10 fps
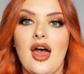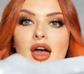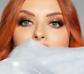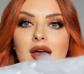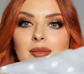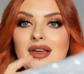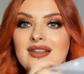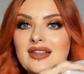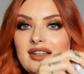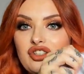
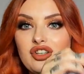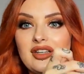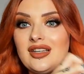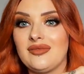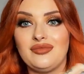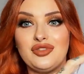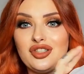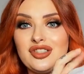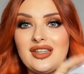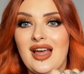it's literally
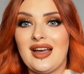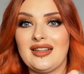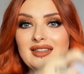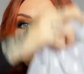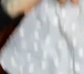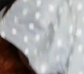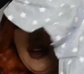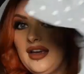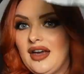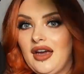just a nightie.
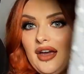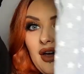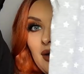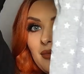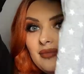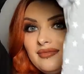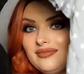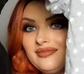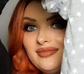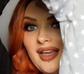
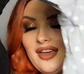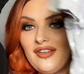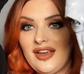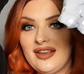Here it